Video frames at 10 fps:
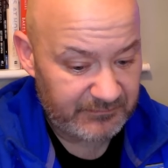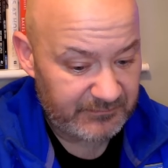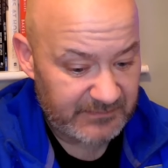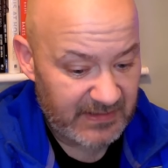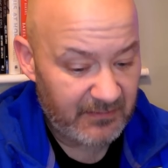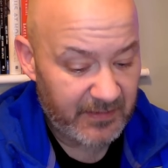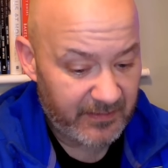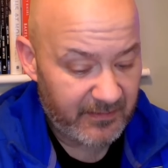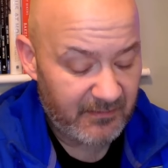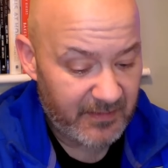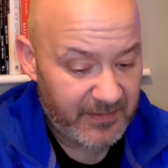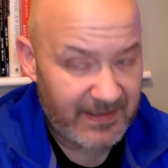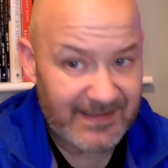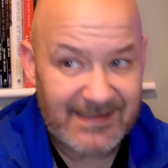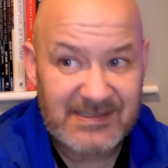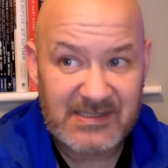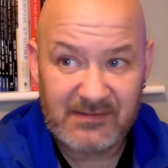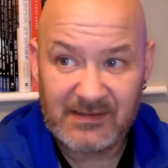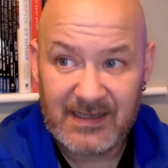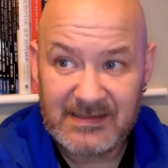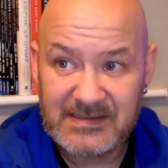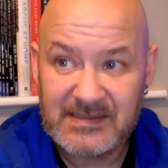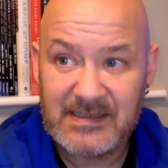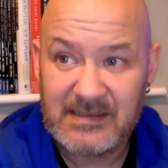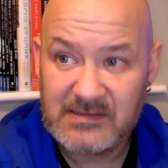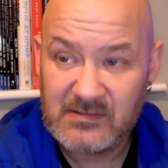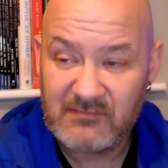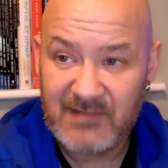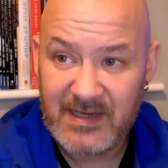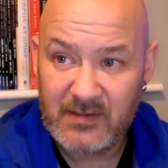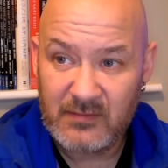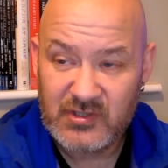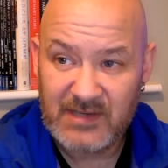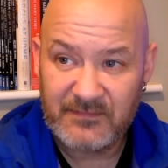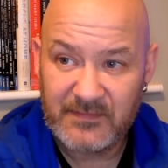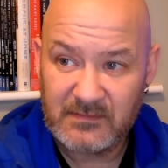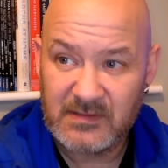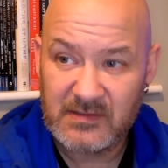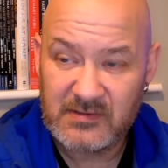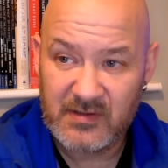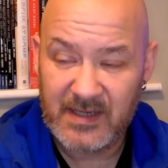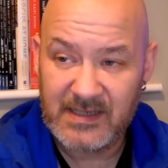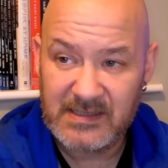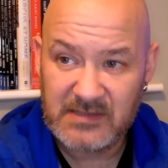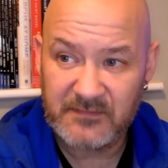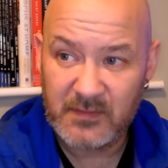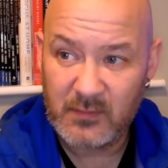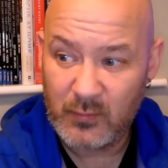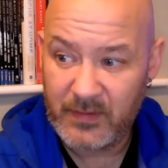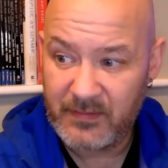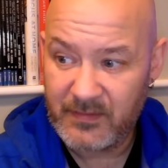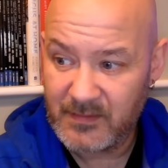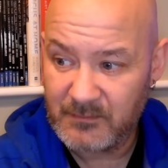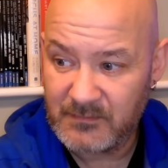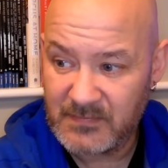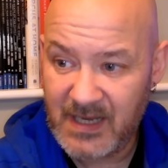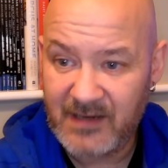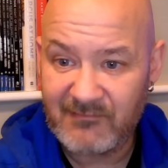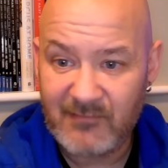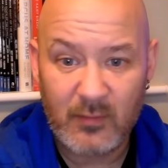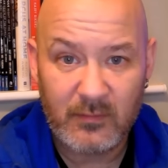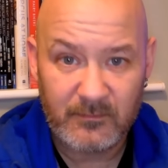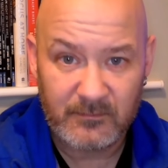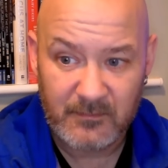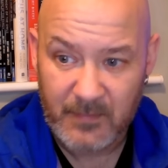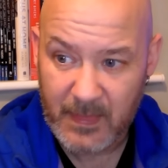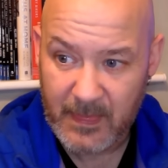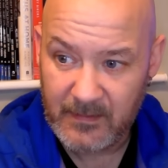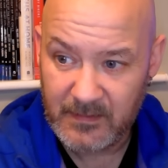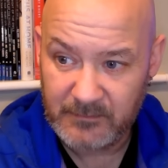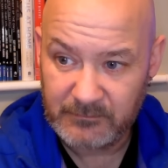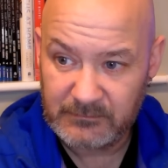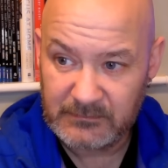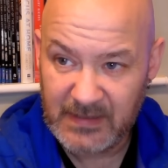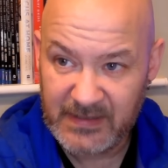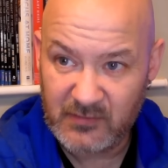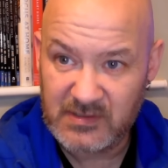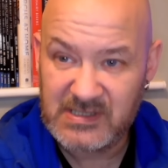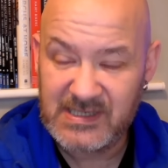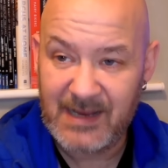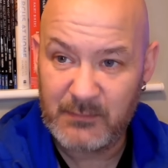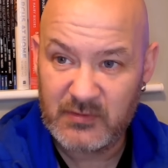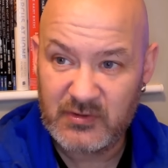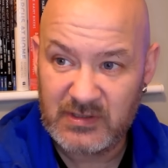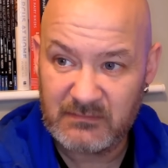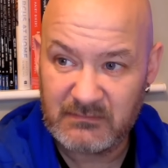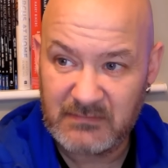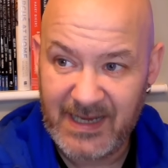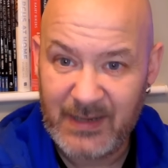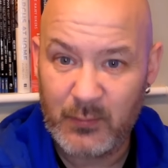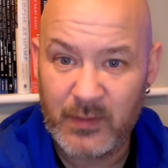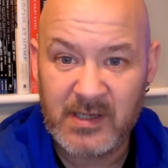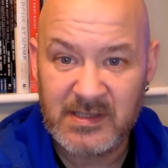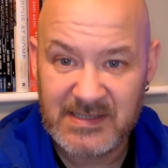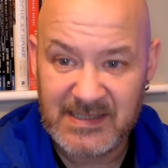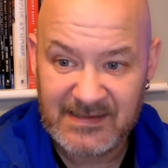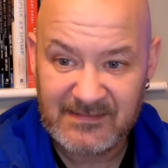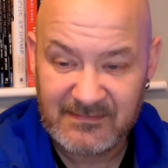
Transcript: the only thing I did see online tonight, I saw Radio Sheffield. I saw that interview with Danny Rowe, and you could see how much he would hurt him.